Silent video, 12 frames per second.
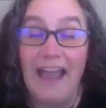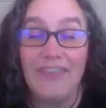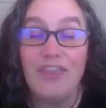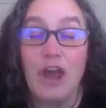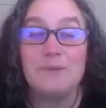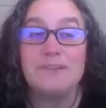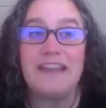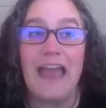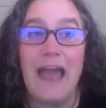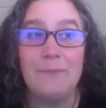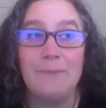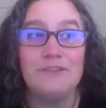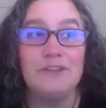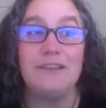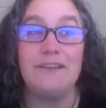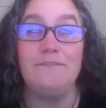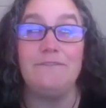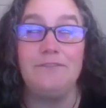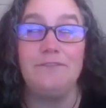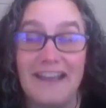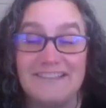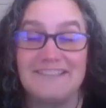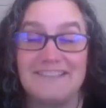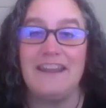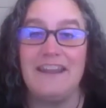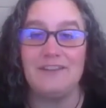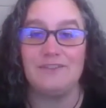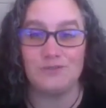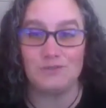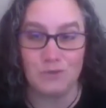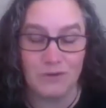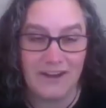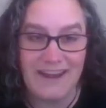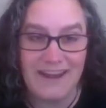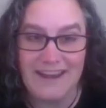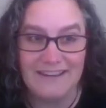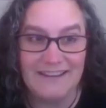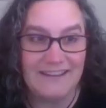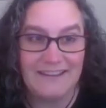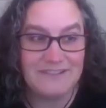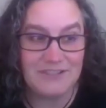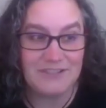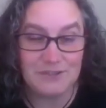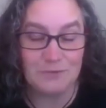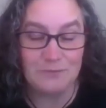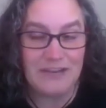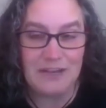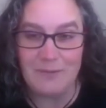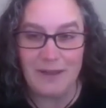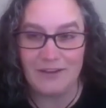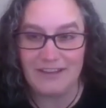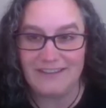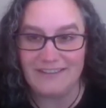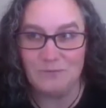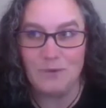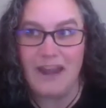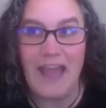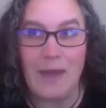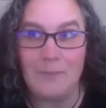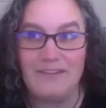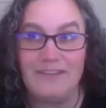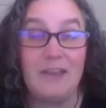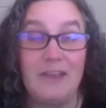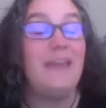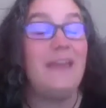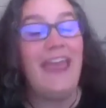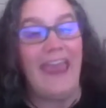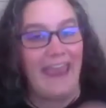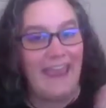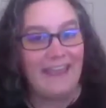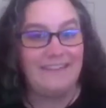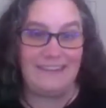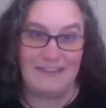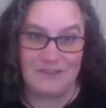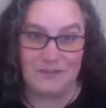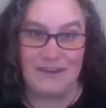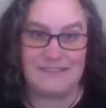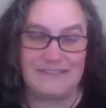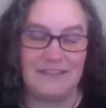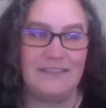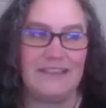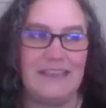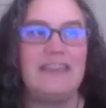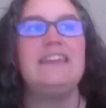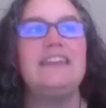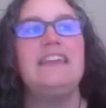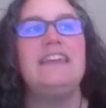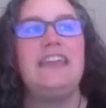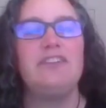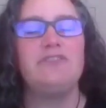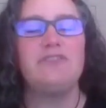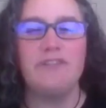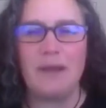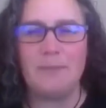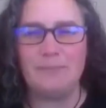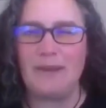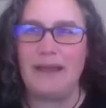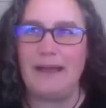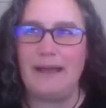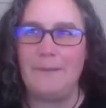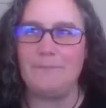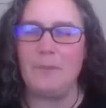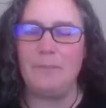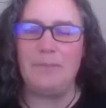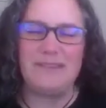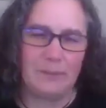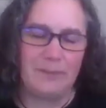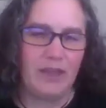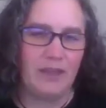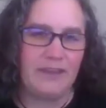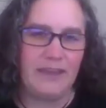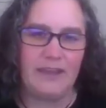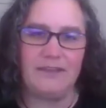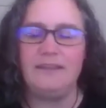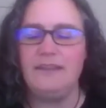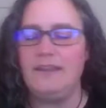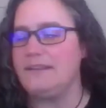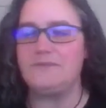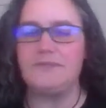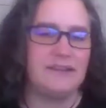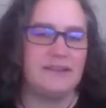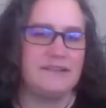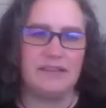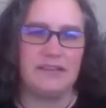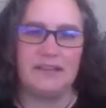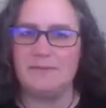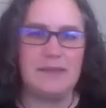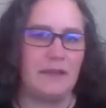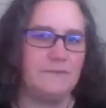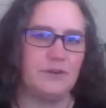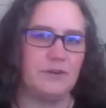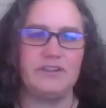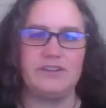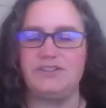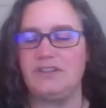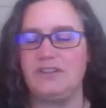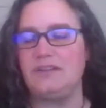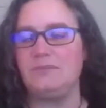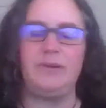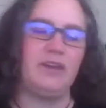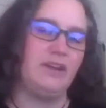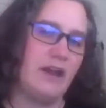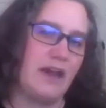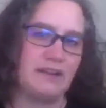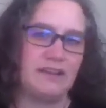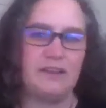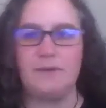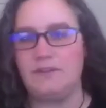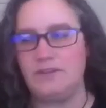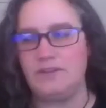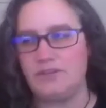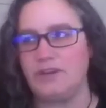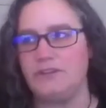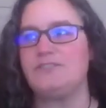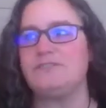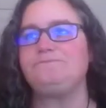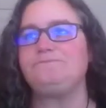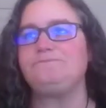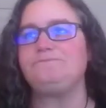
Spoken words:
I thought it was an absolutely fascinating story just to read about what happened to him. And interestingly, he grew up Episcopalian, never considered himself a Christian, periodically went to church.